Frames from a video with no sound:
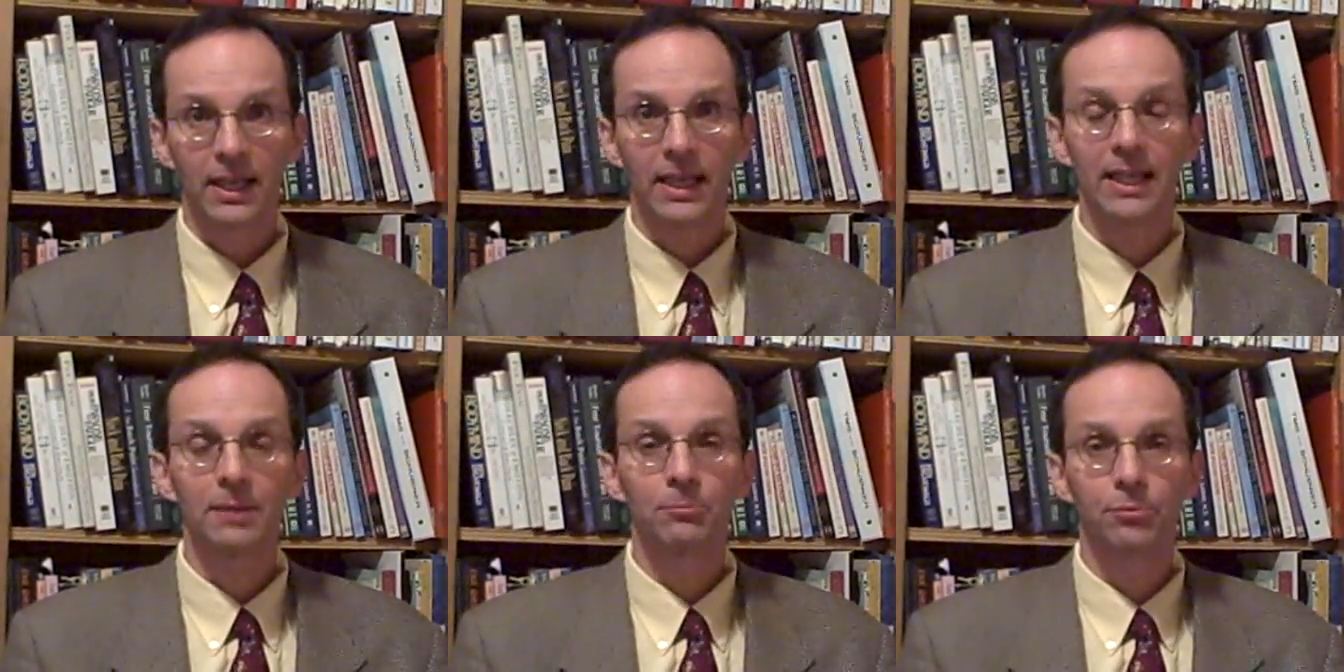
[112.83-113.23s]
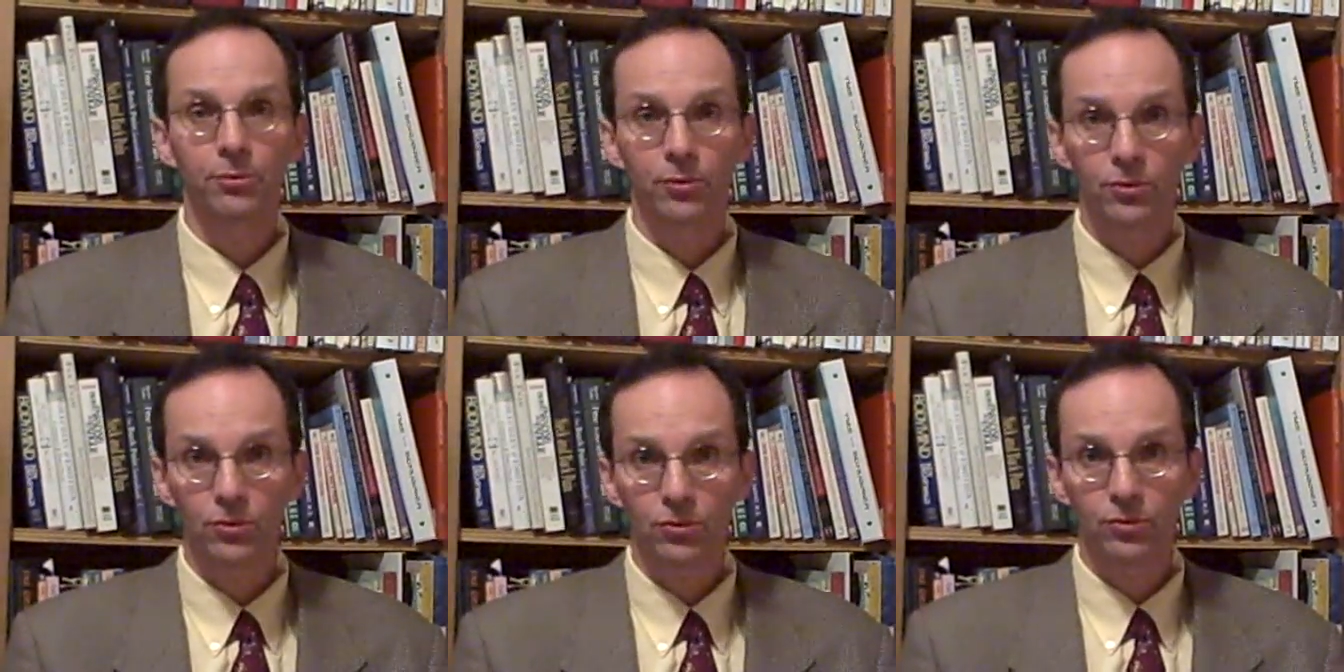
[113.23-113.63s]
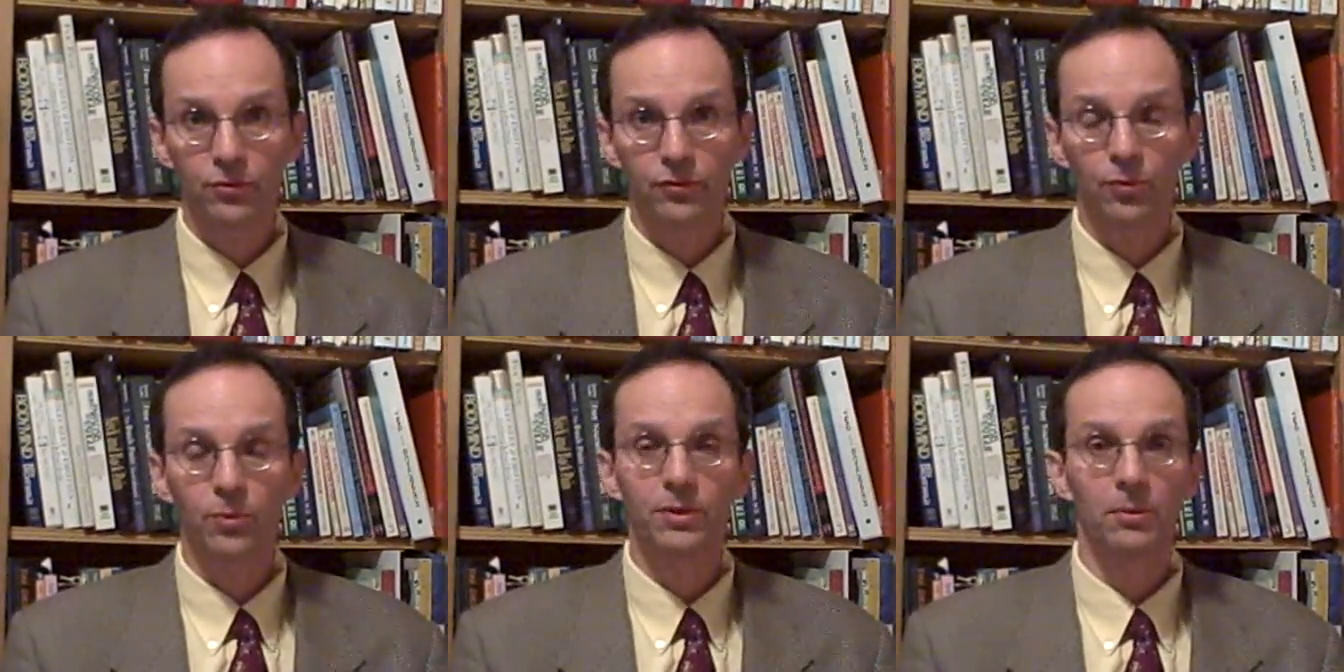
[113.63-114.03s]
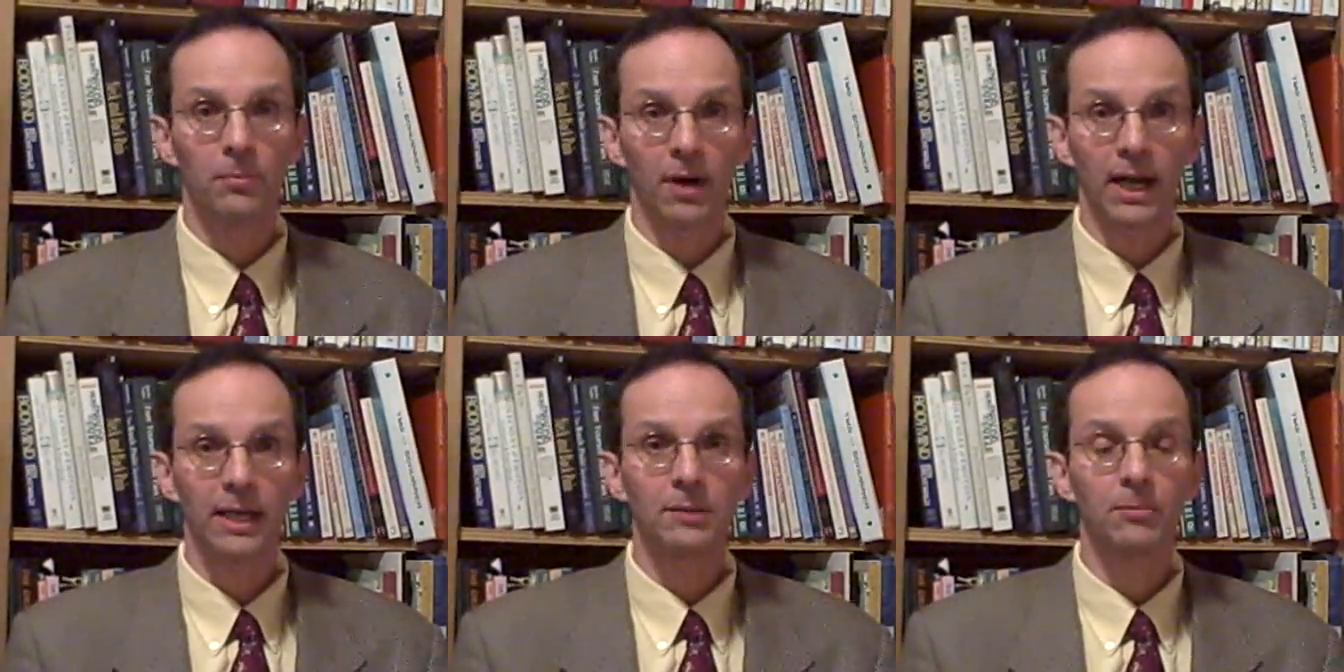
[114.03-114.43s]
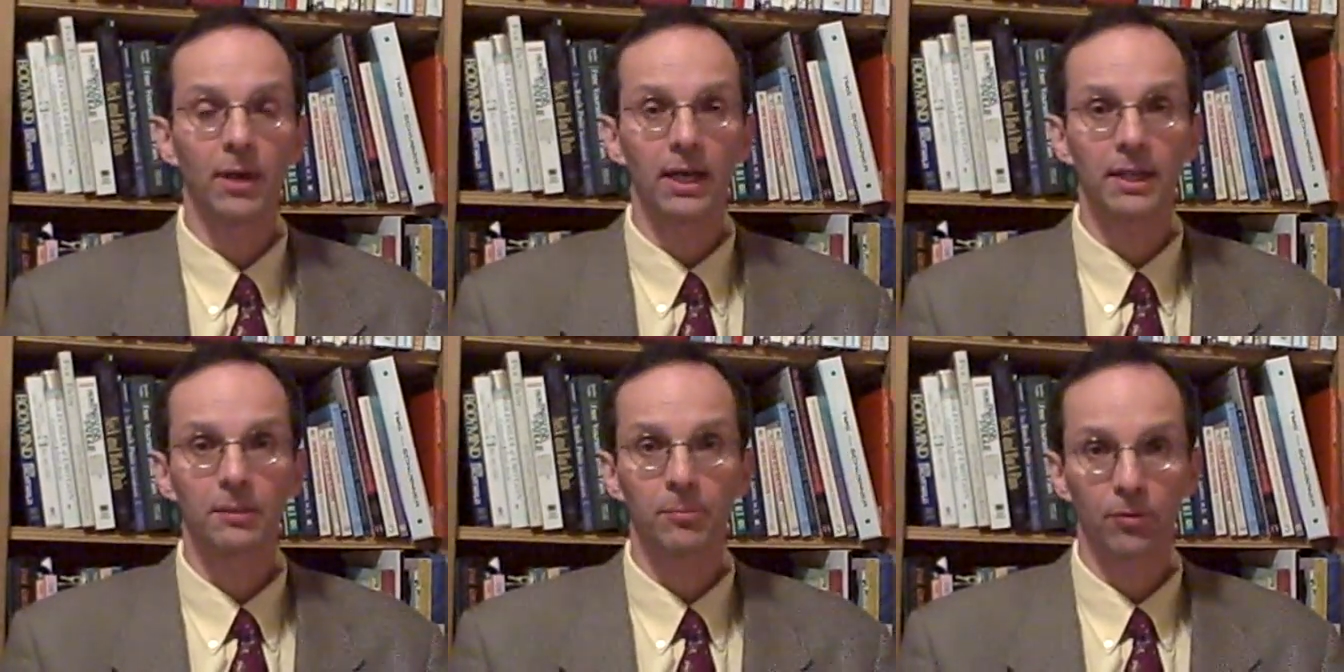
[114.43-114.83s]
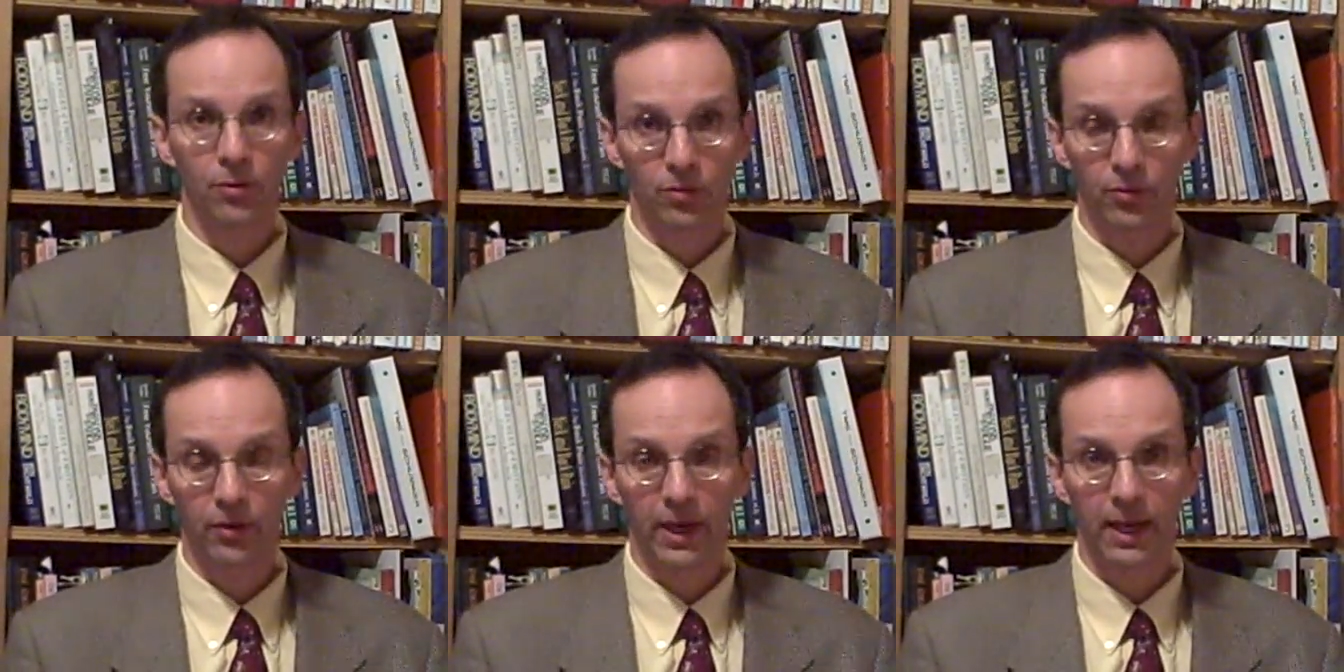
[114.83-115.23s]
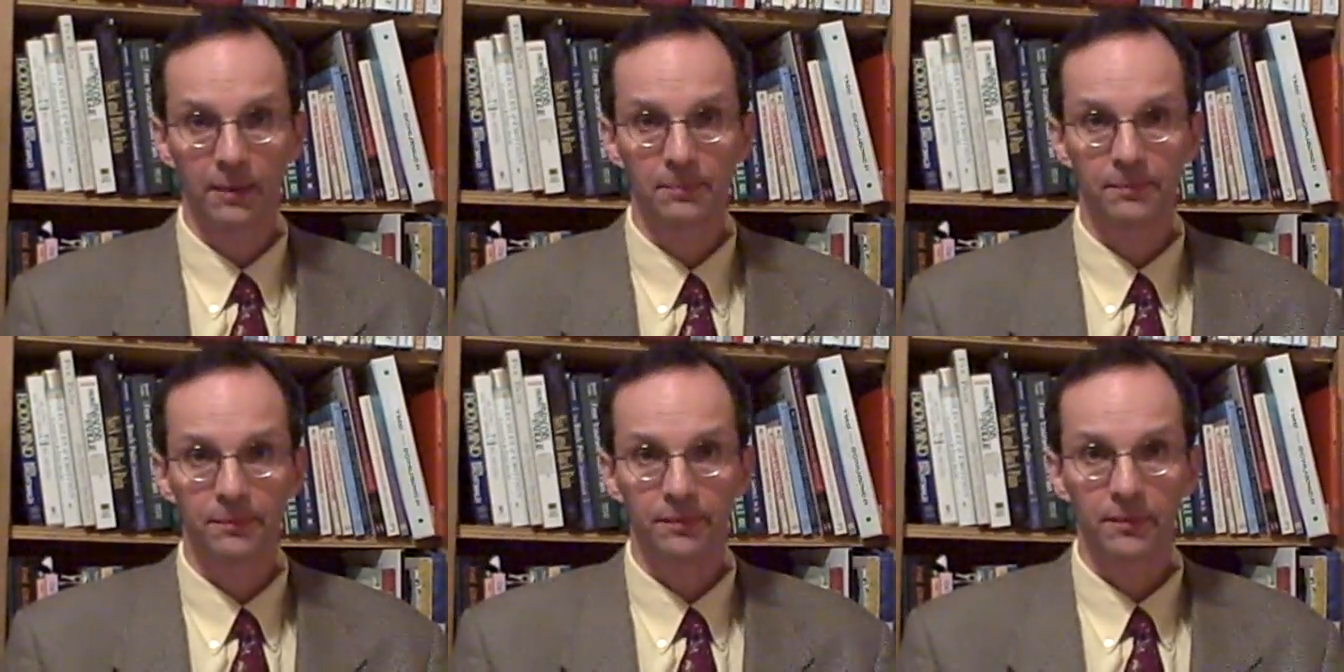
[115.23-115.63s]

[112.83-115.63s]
improve with a mind-body program